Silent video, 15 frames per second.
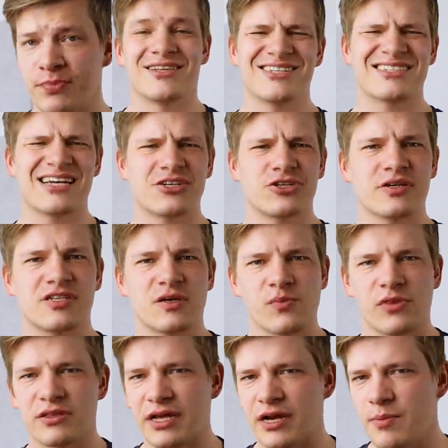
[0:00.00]
This is actually
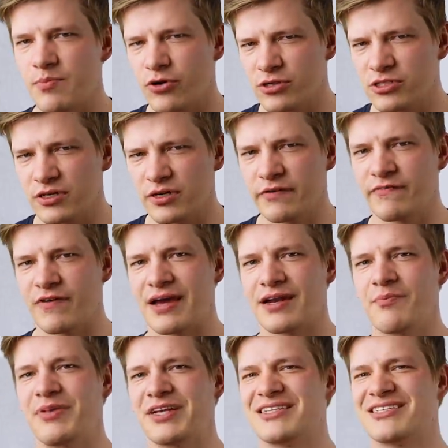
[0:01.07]
something that I personally find
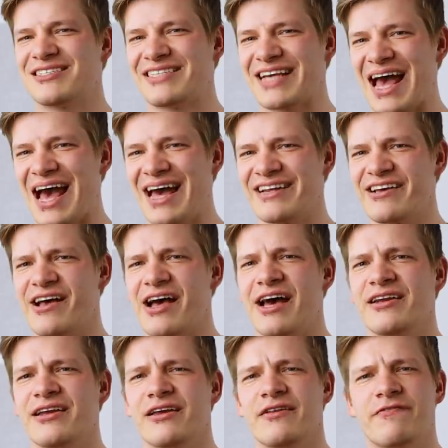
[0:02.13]
a bit sad,
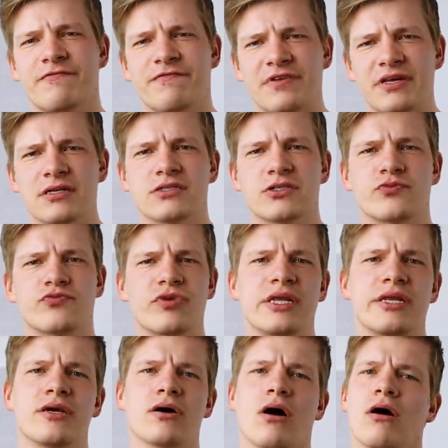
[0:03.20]
and it feels
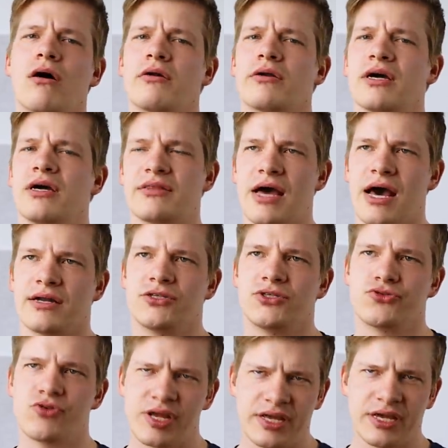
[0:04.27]
really odd that
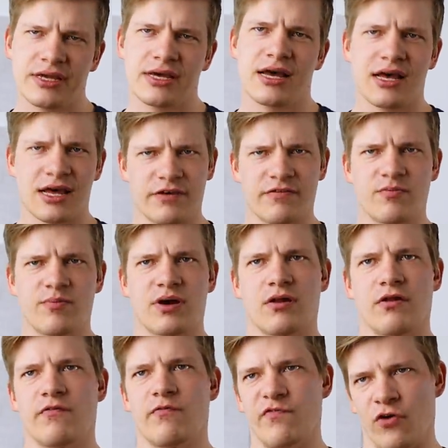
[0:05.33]
drinking half a
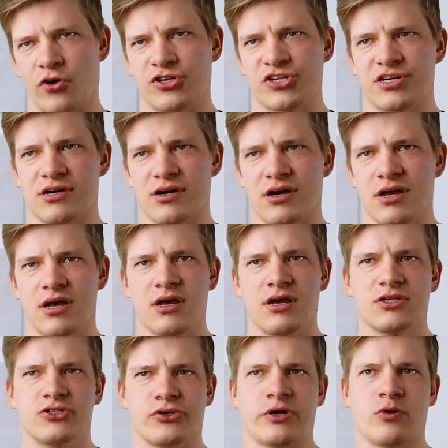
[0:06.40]
bottle of vodka
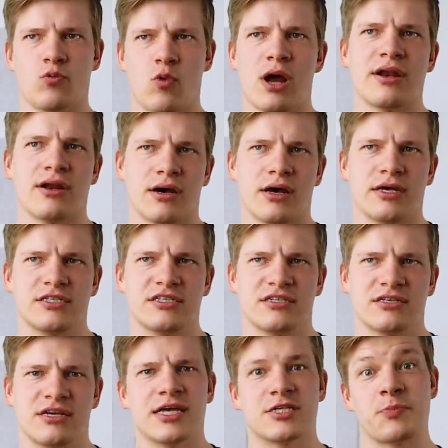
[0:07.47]
during one
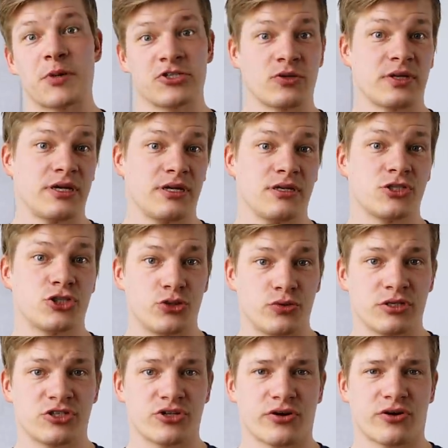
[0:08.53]
night, especially in
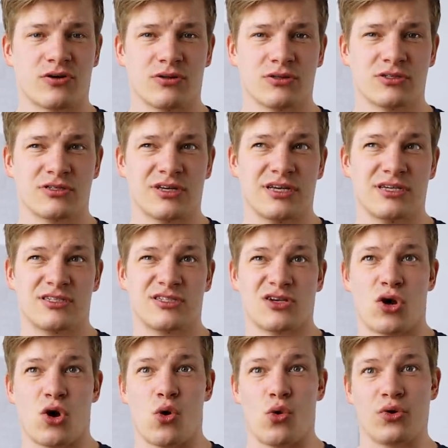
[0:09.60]
student circles, is
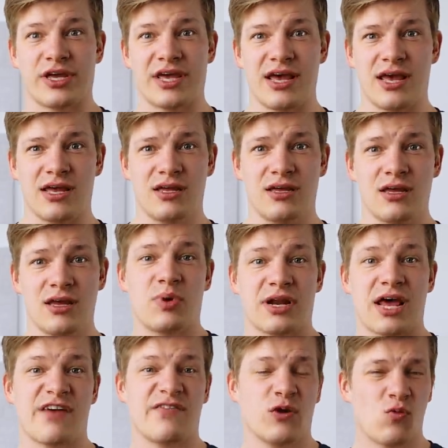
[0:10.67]
okay, but
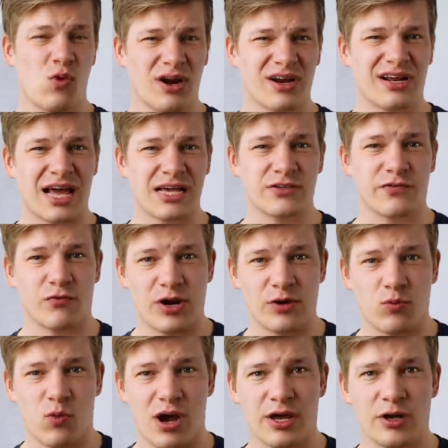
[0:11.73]
having one glass of red
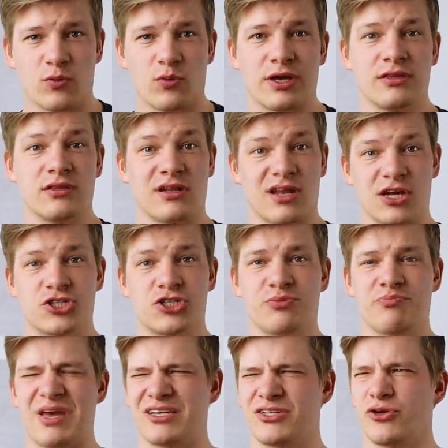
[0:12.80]
wine with lunch
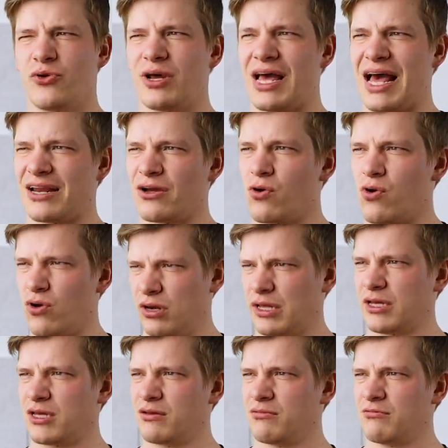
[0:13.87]
makes you an
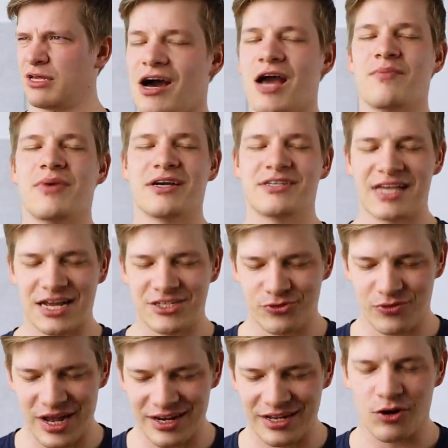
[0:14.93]
alcoholic. I'm
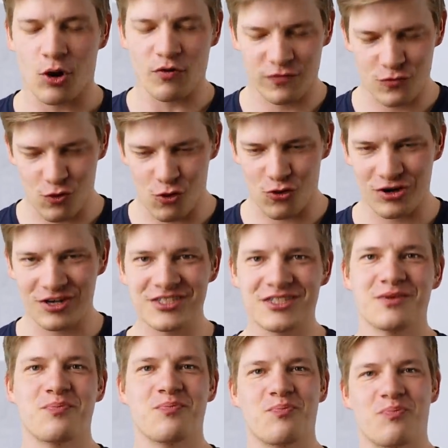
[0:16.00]
exaggerating, of
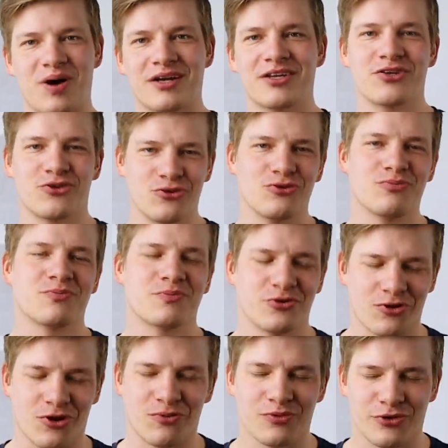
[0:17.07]
course, but
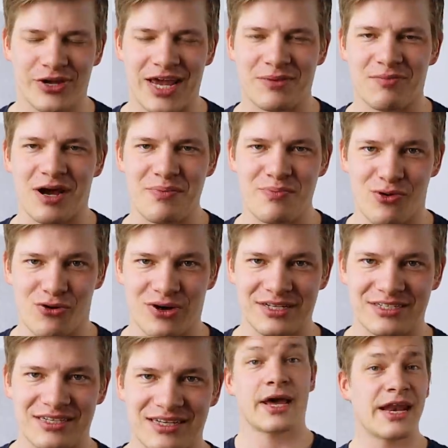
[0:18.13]
you get my
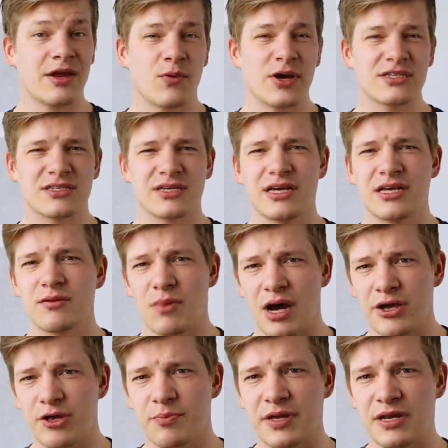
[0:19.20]
point. Anyways, in
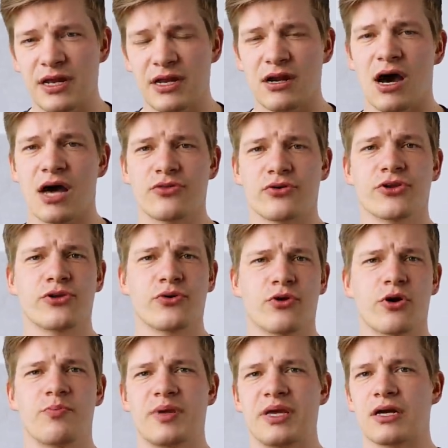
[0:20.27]
my opinion, other
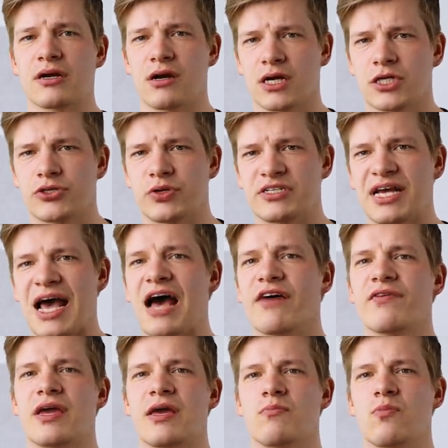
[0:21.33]
European countries
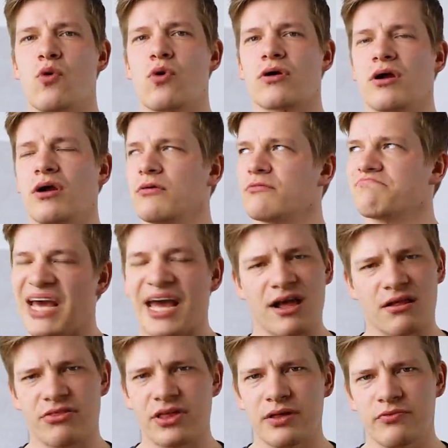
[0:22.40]
have a more
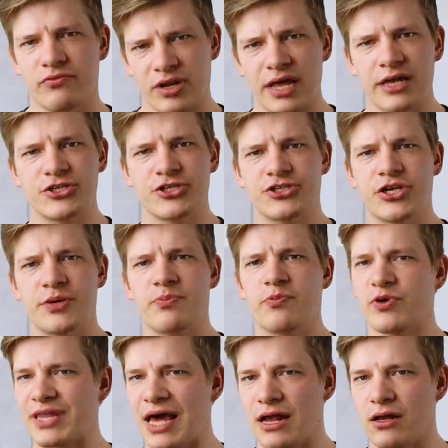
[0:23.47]
healthy relationship
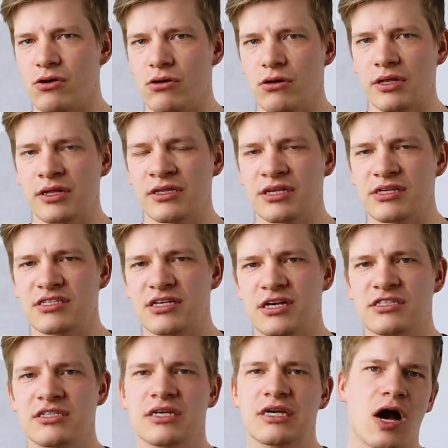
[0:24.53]
with alcohol in this
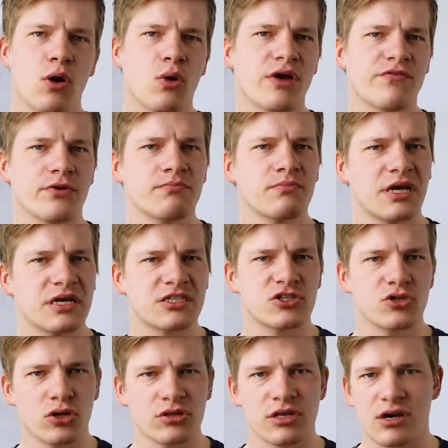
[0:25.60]
sense. However, it's
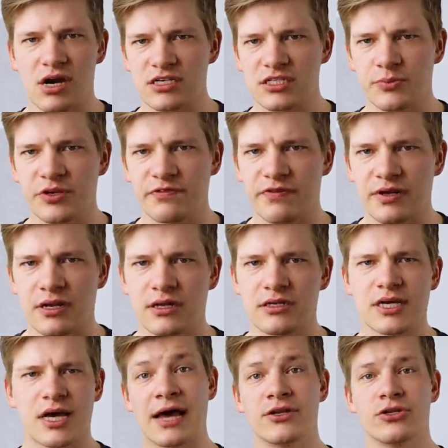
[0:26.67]
not the custom in Finland,
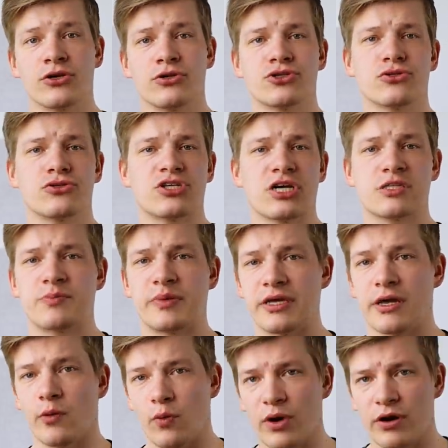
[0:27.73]
and you should just
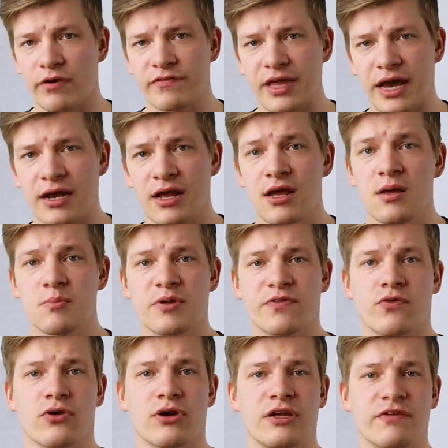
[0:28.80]
be aware of that
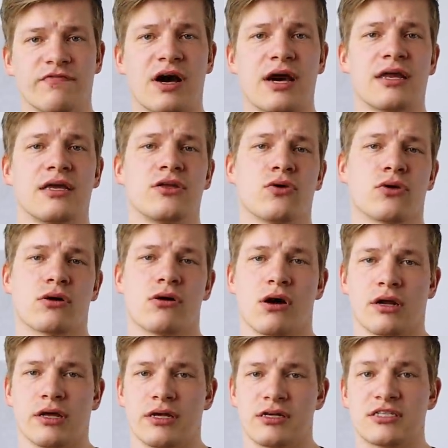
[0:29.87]
before inviting your
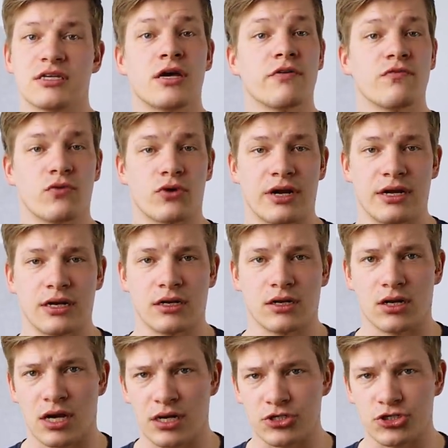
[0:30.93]
colleagues for a
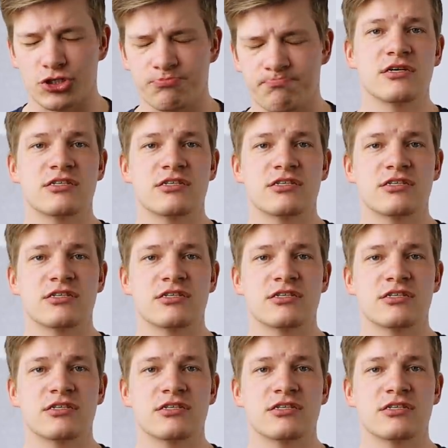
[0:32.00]
lunch.